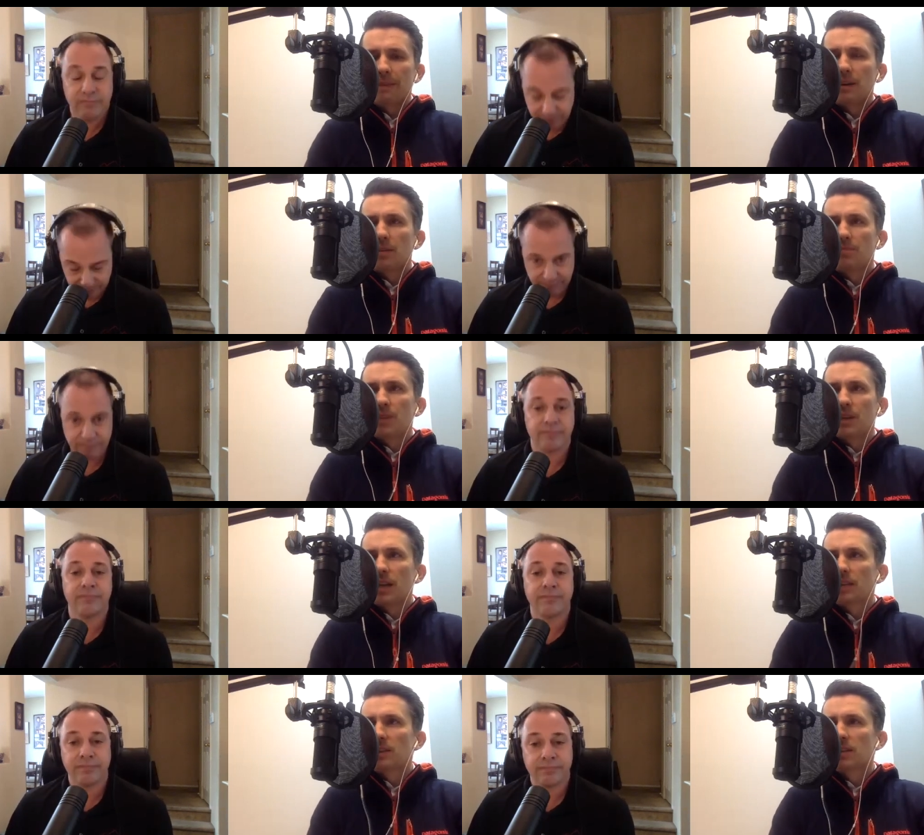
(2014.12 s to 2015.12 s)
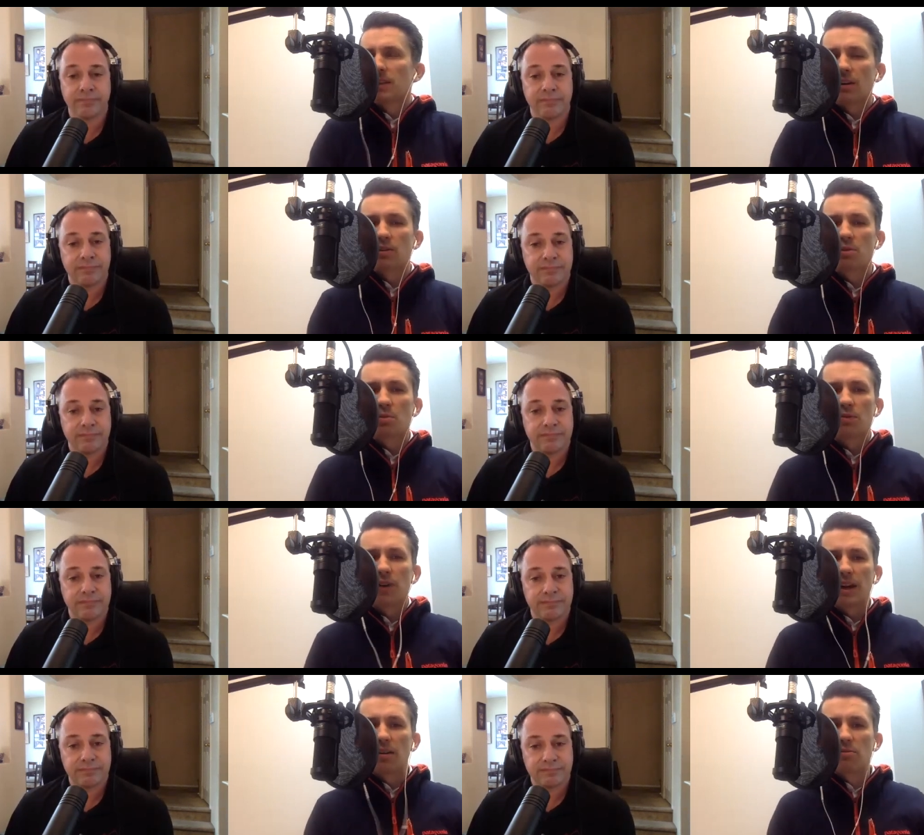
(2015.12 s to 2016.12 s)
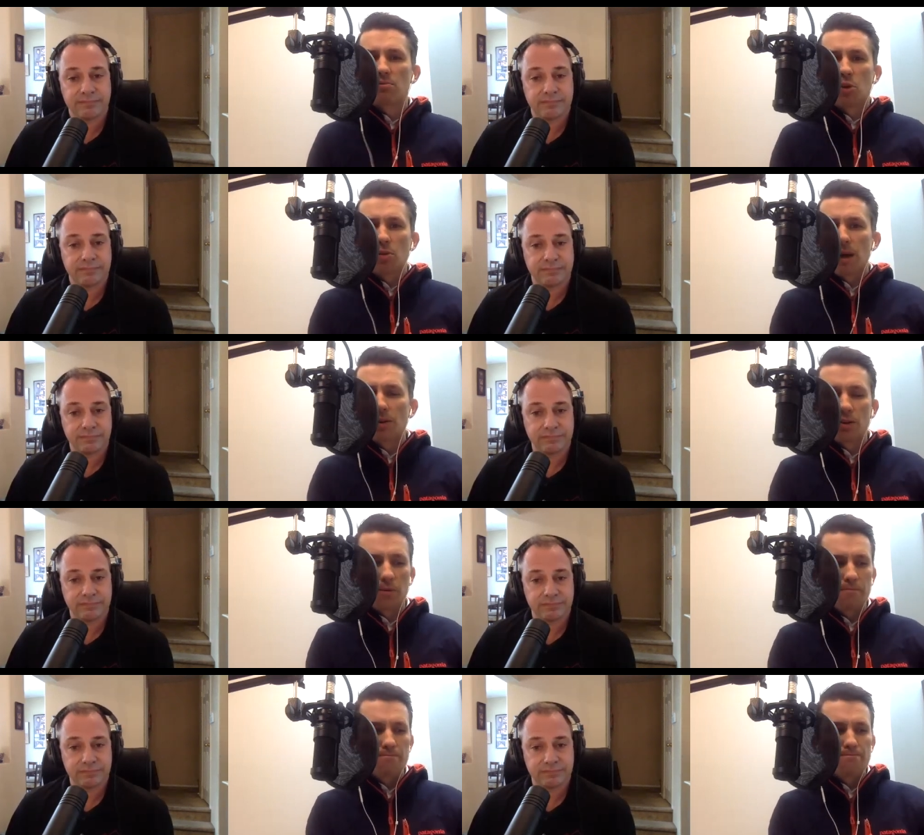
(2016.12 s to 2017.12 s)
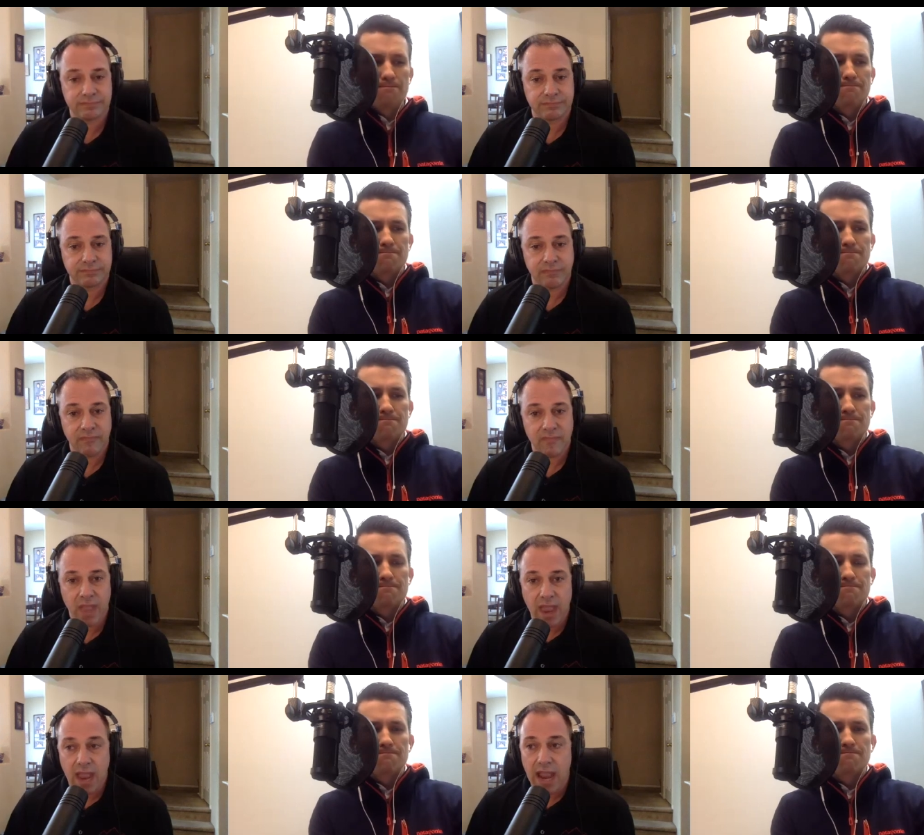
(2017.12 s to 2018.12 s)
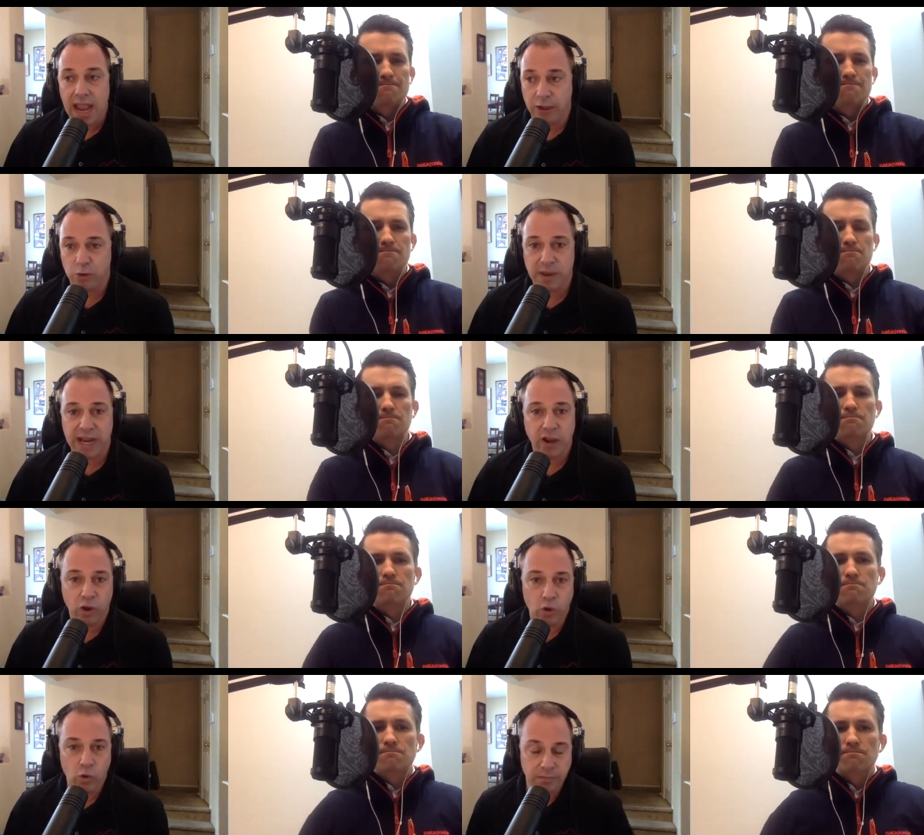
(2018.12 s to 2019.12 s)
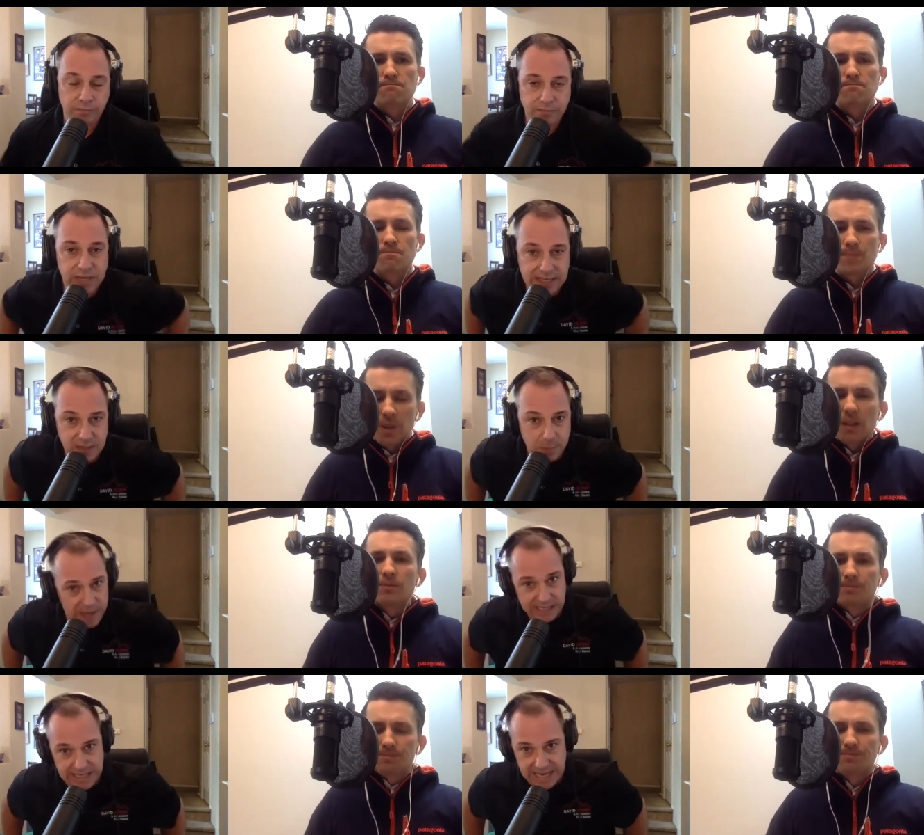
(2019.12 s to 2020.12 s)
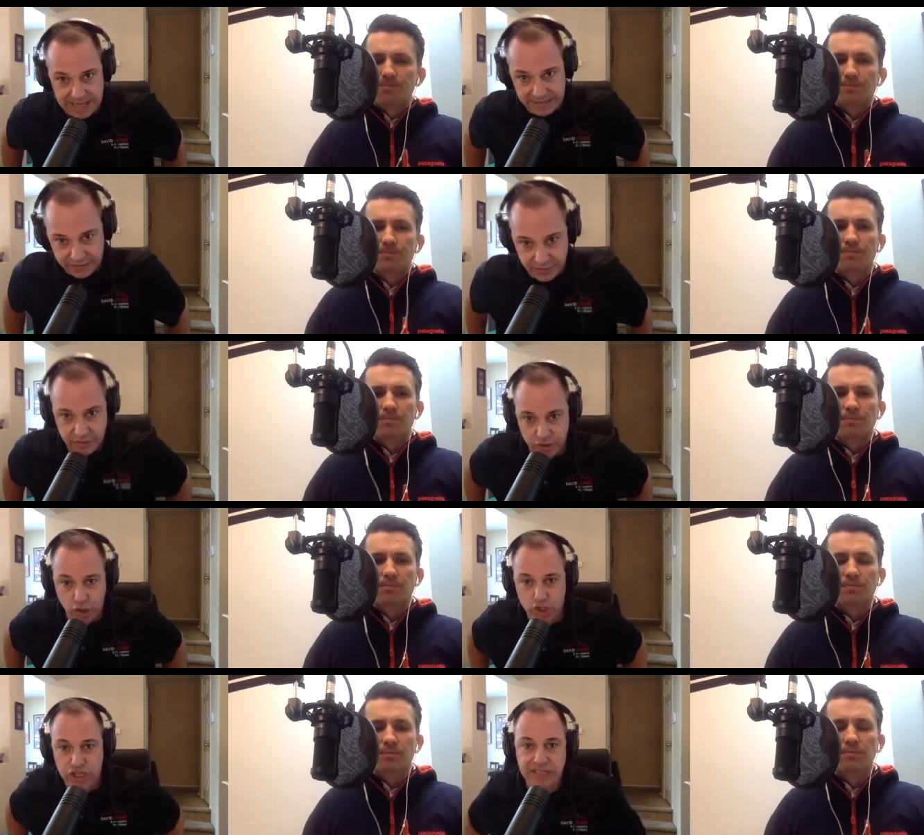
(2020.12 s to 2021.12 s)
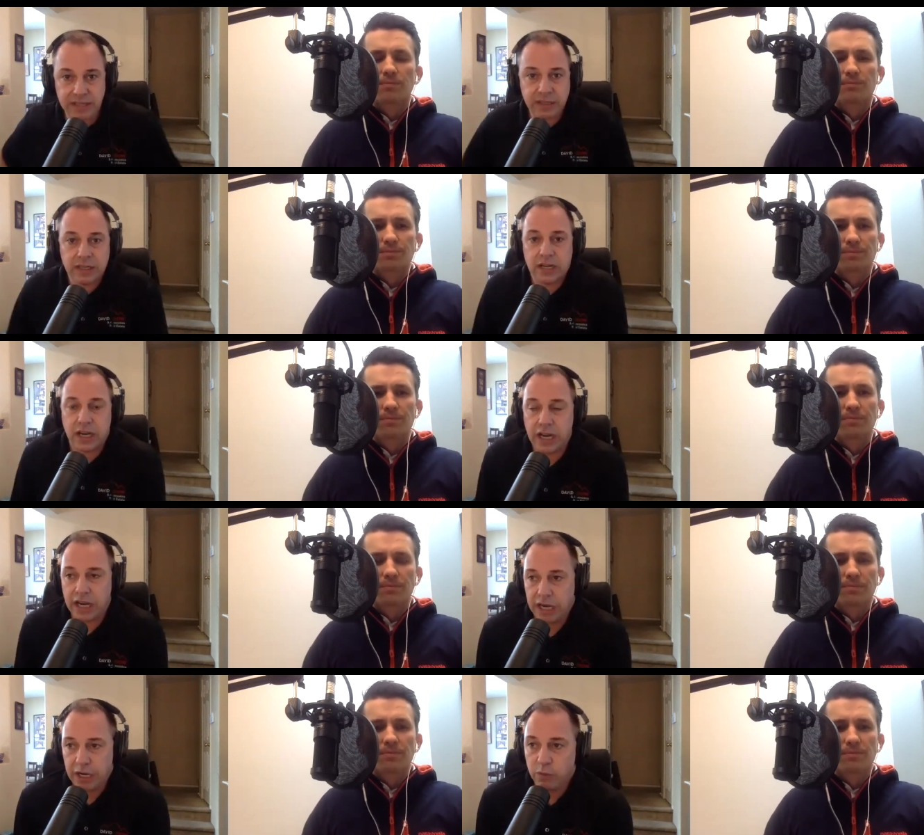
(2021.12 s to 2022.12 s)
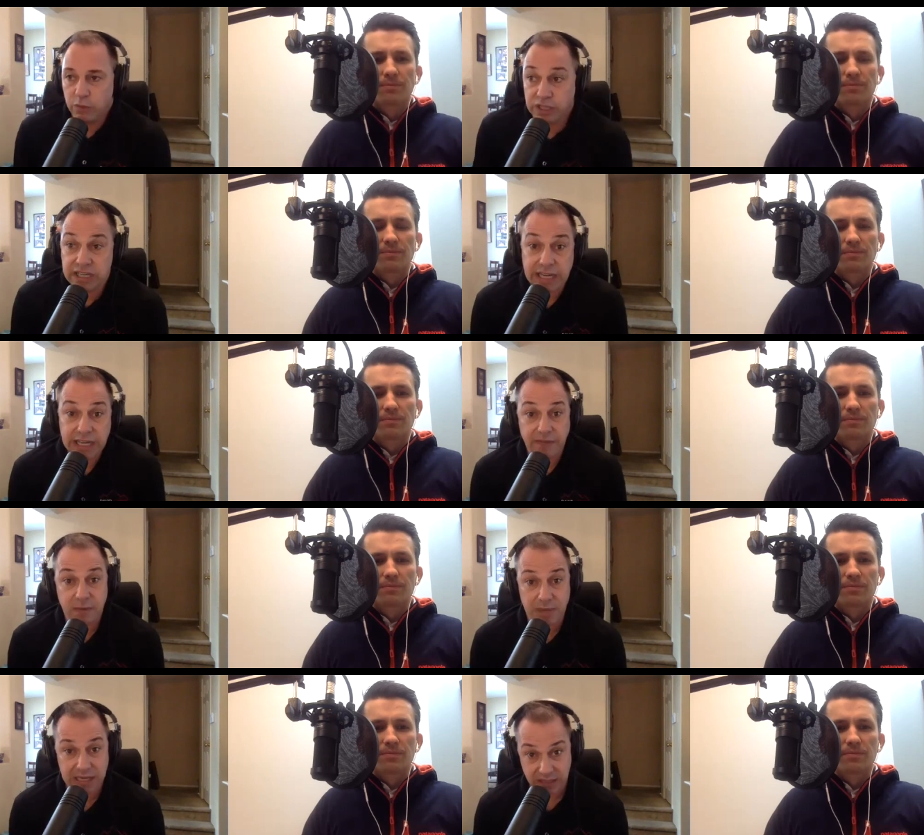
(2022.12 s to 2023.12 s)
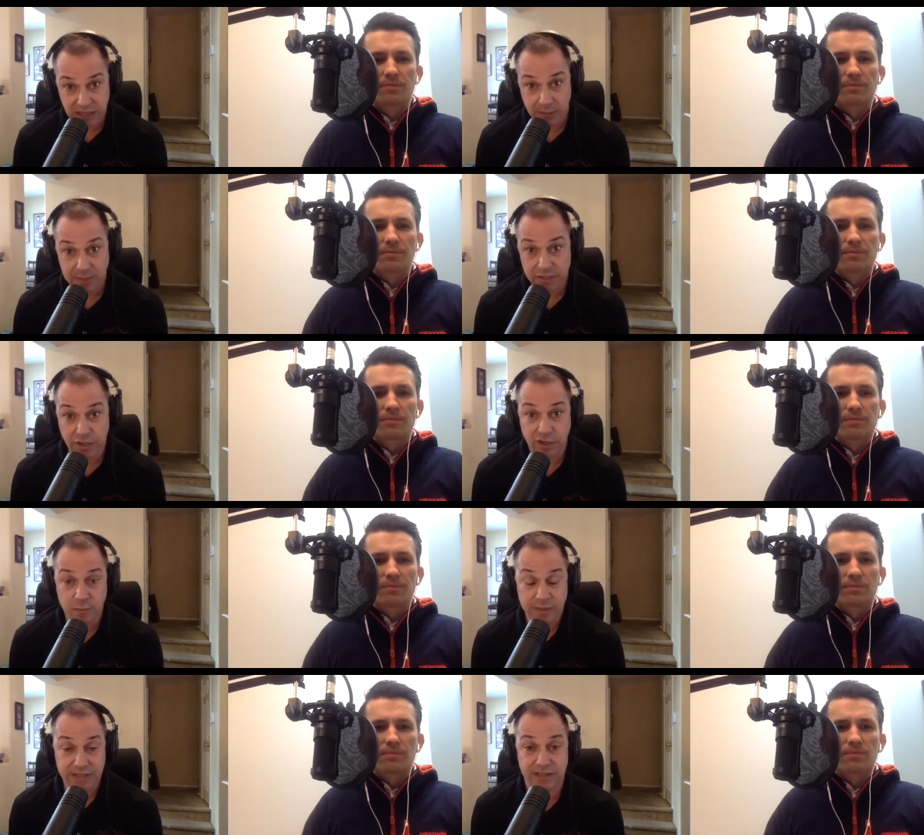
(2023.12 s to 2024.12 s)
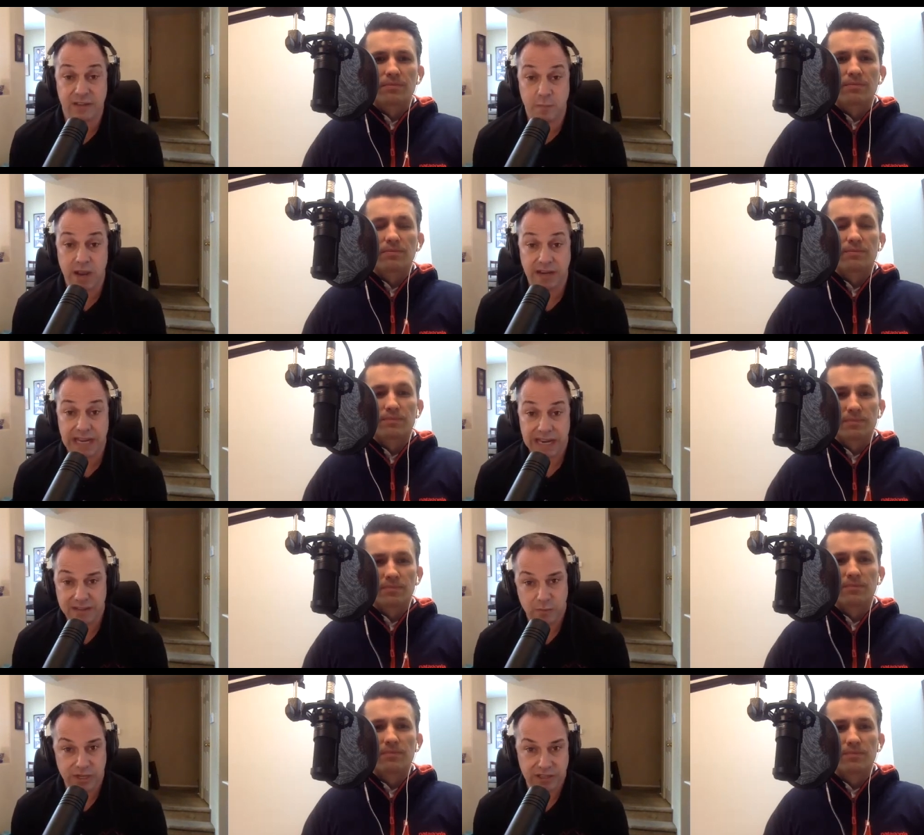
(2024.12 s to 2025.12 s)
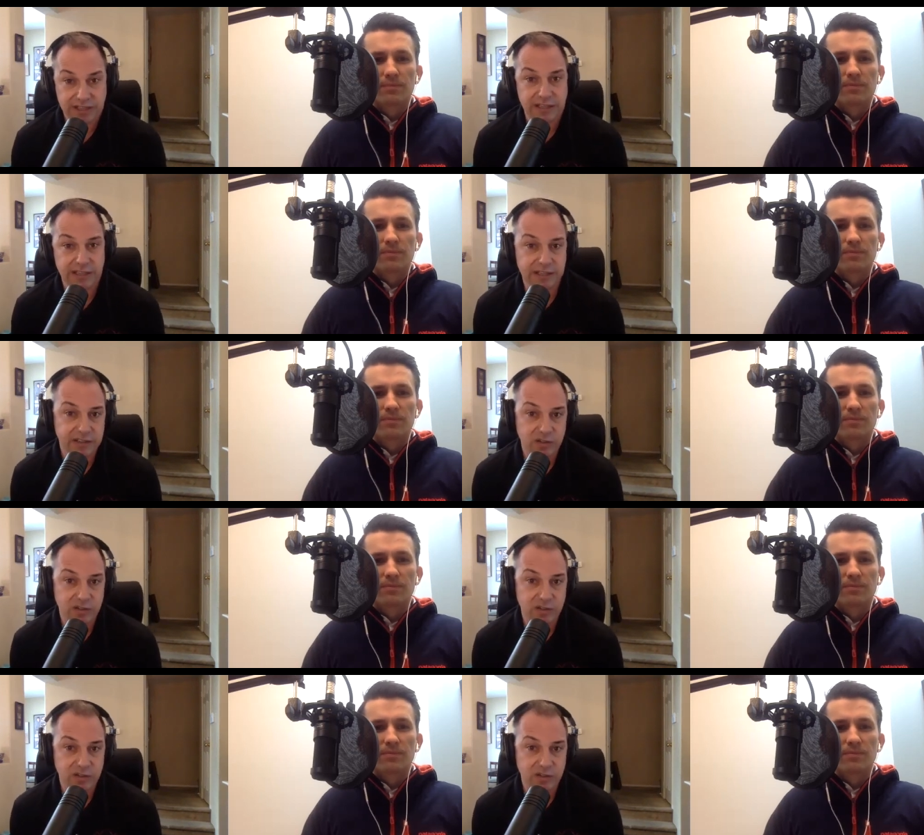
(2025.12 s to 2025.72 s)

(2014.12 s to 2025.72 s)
Speaker 1: And lastly, David, how can people find out more about you? How to Buy a Home. It's a
Speaker 2: podcast. Search it. We're lucky enough to be at the top of the charts, but this is a podcast. And when you listen to this